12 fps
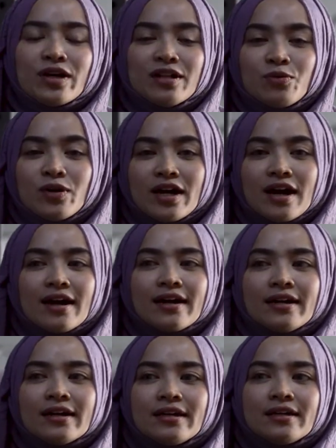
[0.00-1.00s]
Well, what
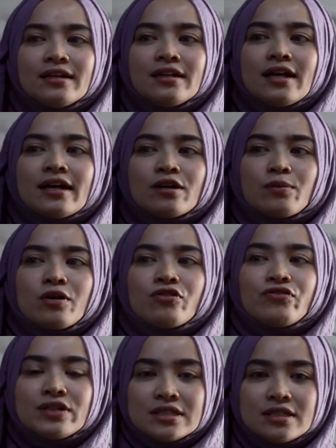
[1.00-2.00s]
I like about
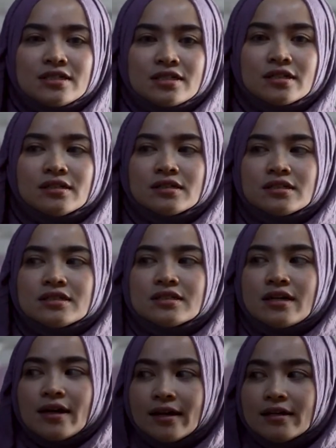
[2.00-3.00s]
face teaching is
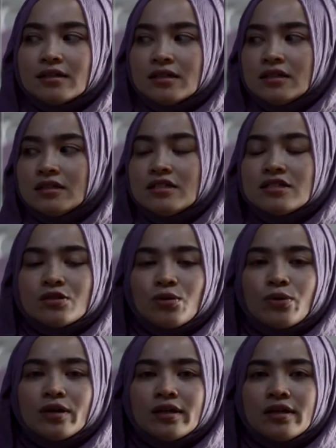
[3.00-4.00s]
that dia ni
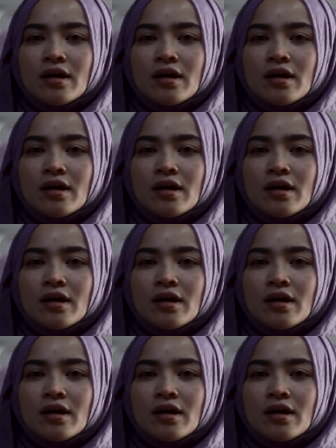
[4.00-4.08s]
seorang